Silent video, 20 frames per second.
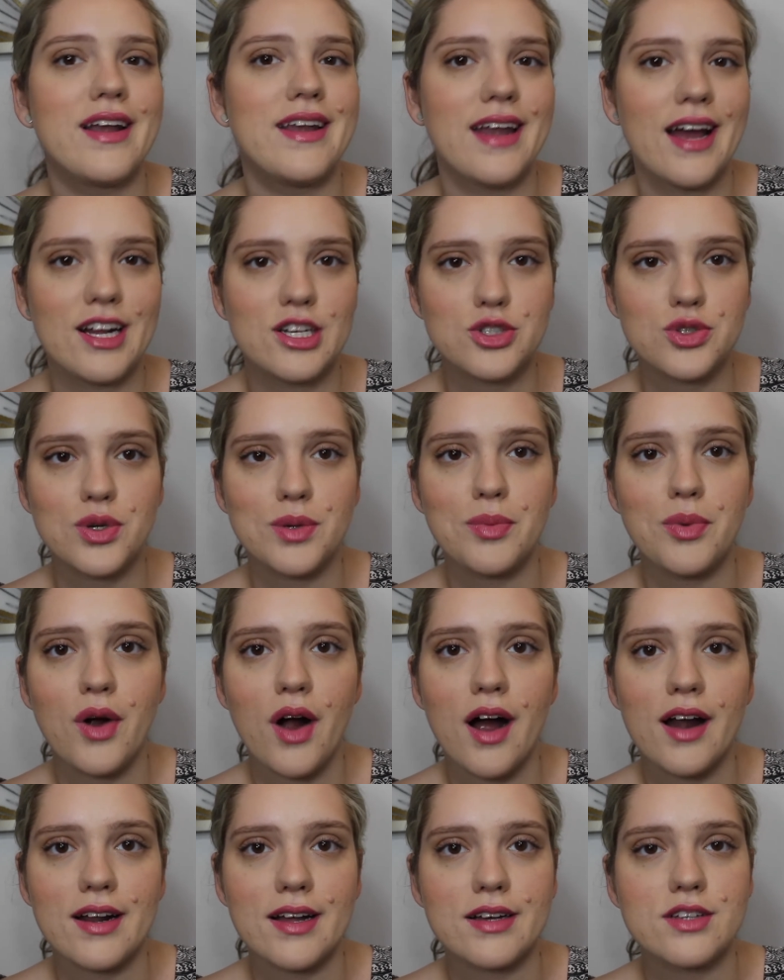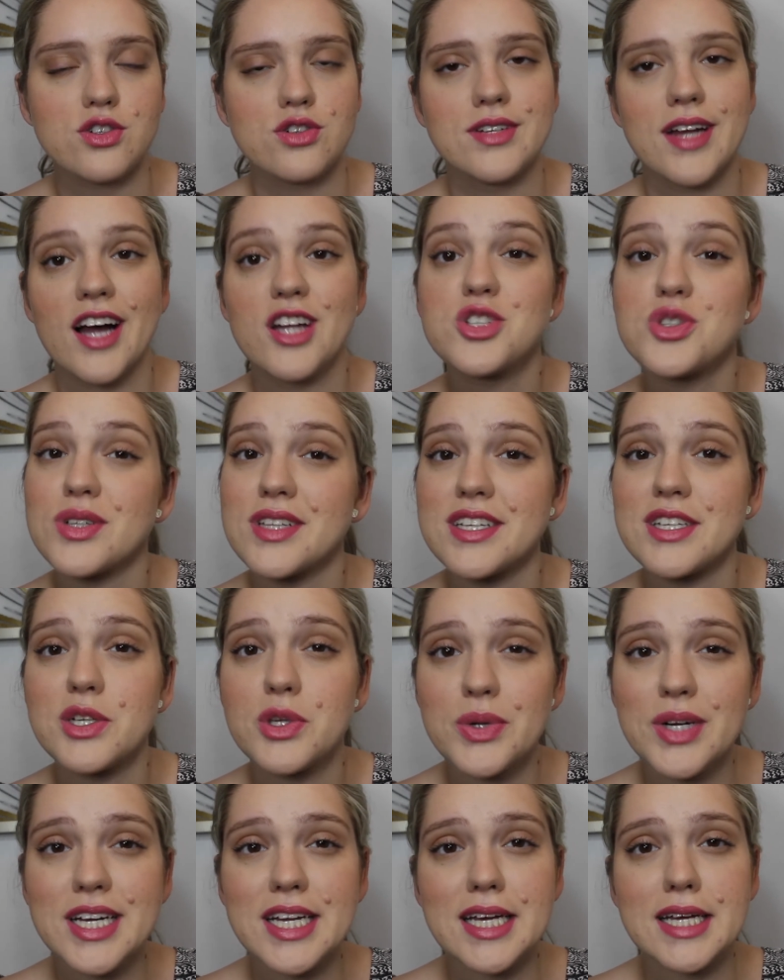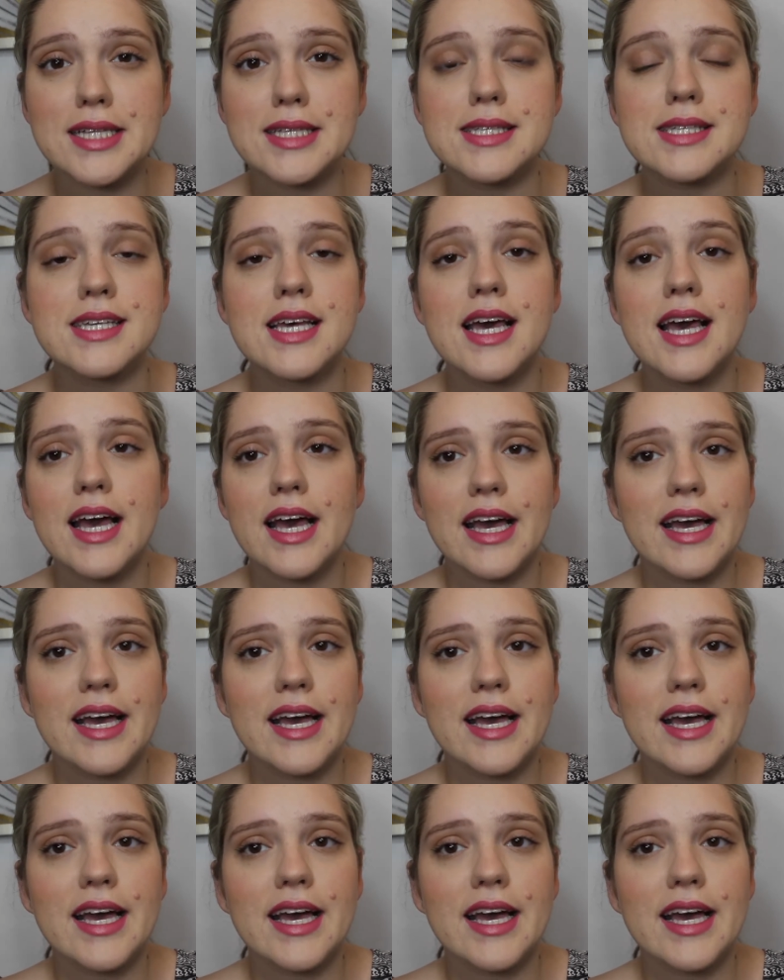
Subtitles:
natural products or natural ingredients